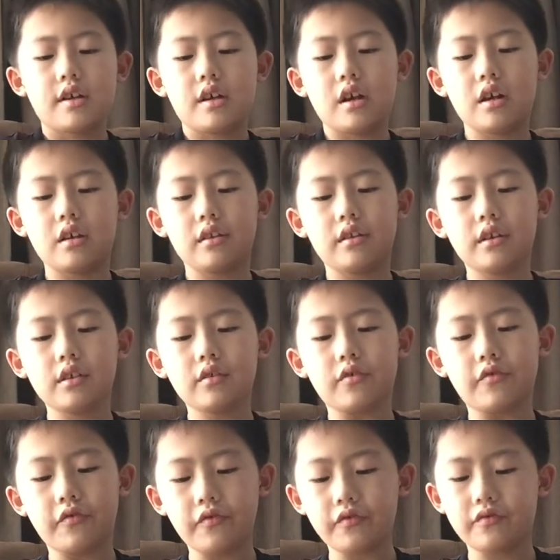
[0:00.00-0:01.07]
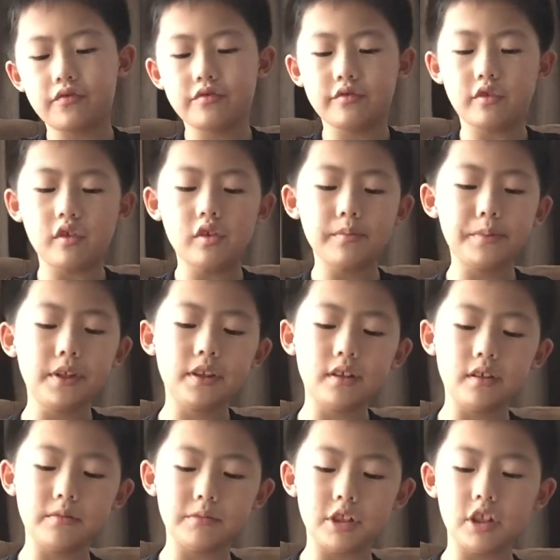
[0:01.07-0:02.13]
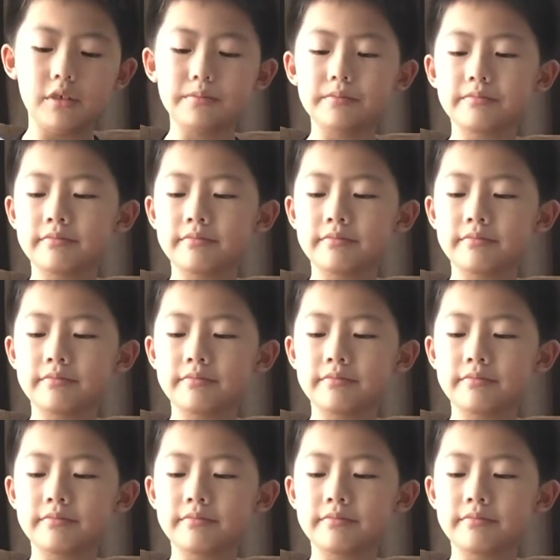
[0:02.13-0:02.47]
and then you open them up.